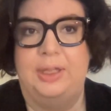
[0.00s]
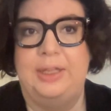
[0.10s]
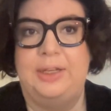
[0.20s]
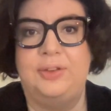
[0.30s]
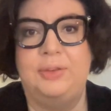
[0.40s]

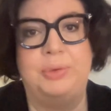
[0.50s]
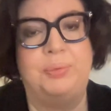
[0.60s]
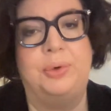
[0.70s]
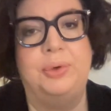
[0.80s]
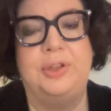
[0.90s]
It is a
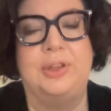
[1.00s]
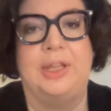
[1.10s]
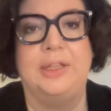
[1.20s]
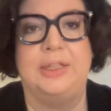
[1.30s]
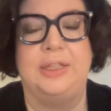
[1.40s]
report
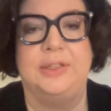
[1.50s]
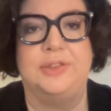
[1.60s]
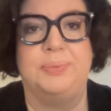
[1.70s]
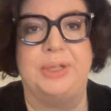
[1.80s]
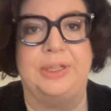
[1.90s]
that
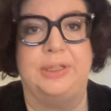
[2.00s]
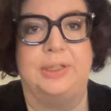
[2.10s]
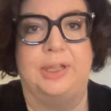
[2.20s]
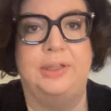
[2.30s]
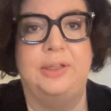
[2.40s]
is being
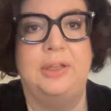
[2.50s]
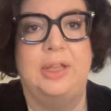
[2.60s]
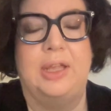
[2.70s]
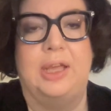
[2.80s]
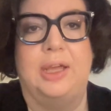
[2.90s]
done
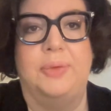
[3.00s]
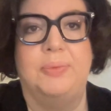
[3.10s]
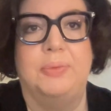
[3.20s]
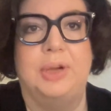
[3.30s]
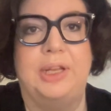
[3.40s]

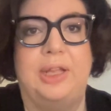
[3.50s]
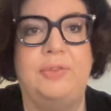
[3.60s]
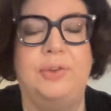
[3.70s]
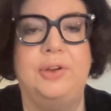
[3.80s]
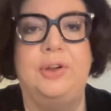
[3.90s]

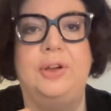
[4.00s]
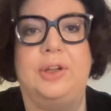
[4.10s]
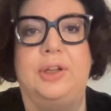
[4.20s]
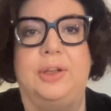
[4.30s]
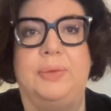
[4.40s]
whenever
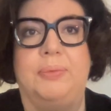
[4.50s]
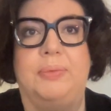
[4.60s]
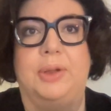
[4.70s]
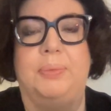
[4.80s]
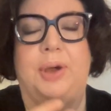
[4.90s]
a
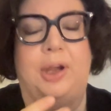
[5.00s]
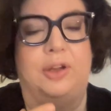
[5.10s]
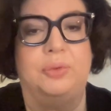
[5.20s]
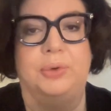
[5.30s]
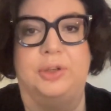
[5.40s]

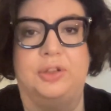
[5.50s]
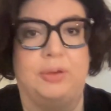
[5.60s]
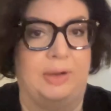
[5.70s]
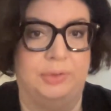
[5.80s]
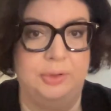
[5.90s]
artwork
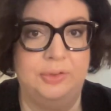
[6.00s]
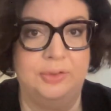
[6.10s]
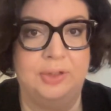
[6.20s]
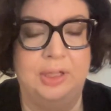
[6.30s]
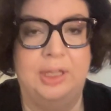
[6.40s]

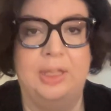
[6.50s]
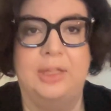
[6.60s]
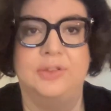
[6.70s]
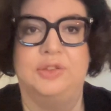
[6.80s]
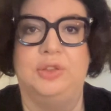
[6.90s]
travels.
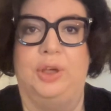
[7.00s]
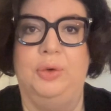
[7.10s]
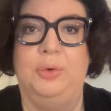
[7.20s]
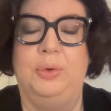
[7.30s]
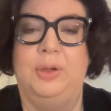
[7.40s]

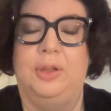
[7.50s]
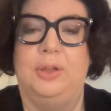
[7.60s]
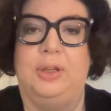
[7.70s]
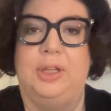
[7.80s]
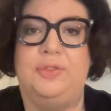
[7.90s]
So
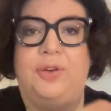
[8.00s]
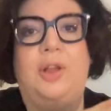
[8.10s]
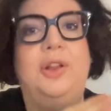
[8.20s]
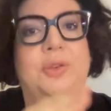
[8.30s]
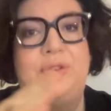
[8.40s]
it
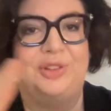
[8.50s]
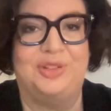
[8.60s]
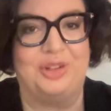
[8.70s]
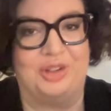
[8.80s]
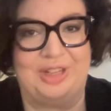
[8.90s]
follows its
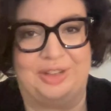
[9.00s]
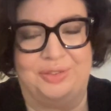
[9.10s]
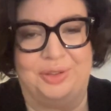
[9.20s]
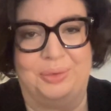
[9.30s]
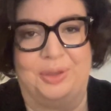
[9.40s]
journey,
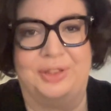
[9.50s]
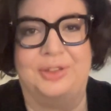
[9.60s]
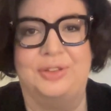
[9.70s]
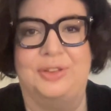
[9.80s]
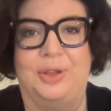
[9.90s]
if you want.
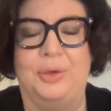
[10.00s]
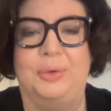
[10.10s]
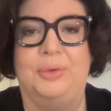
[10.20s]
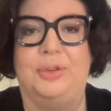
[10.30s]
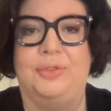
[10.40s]

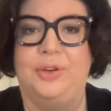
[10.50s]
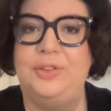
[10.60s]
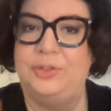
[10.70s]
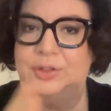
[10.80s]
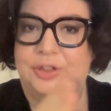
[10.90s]
So the
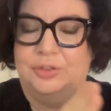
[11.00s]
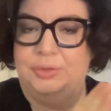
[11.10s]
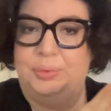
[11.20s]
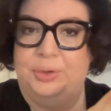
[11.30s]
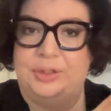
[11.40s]
first condition
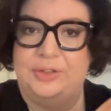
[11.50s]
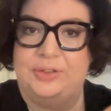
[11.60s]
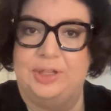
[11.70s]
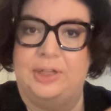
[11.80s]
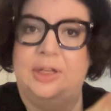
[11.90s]
report is
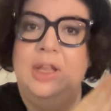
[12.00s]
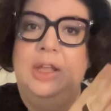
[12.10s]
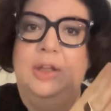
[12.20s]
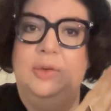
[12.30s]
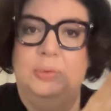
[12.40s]
done
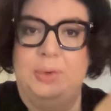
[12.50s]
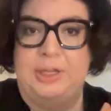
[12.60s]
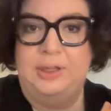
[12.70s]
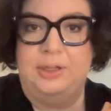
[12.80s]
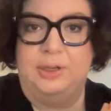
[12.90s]

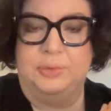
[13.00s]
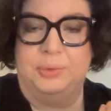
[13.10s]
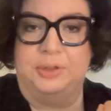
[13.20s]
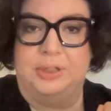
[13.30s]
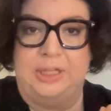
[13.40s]
when the
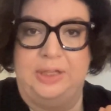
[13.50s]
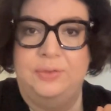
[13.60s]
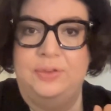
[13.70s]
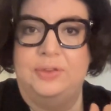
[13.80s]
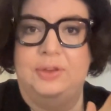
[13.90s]
artwork
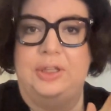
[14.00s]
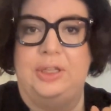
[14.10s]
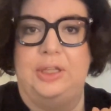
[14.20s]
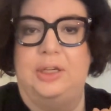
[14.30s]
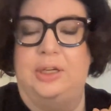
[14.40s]
leaves
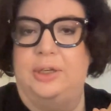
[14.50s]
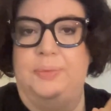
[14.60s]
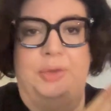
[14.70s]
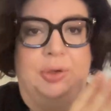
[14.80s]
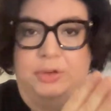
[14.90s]
the
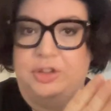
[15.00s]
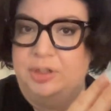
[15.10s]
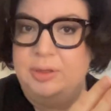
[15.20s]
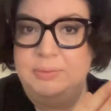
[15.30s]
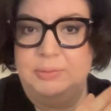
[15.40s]

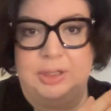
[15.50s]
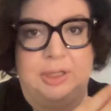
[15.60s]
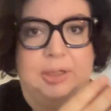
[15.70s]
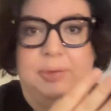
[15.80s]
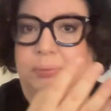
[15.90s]
origin,
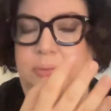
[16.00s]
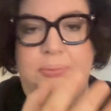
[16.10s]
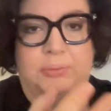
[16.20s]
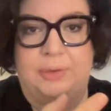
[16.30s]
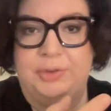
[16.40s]
the
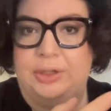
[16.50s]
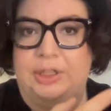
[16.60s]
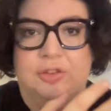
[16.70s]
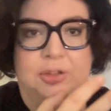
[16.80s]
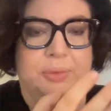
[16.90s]
private
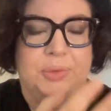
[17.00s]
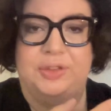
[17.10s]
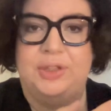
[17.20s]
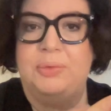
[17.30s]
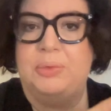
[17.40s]
collection, the
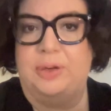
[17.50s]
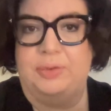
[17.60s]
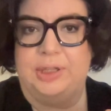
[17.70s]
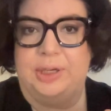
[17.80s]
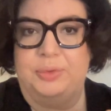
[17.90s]
museum,
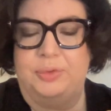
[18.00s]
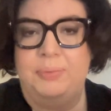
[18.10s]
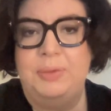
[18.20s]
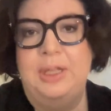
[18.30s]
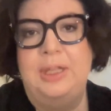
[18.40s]
wherever it comes from.